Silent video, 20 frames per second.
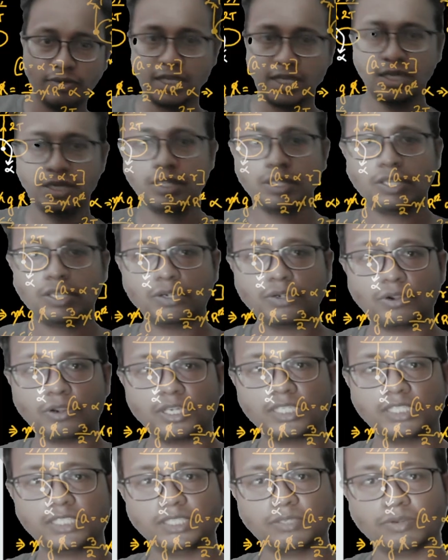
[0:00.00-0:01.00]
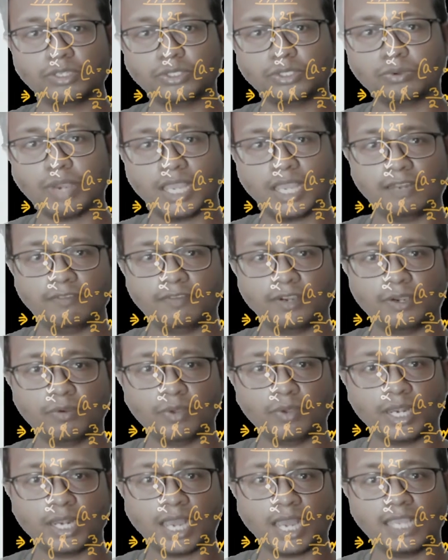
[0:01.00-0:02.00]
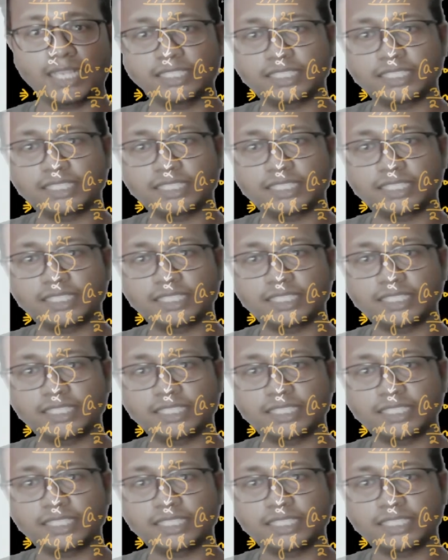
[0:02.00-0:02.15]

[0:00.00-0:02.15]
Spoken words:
Okay, torque is equals to I alpha, where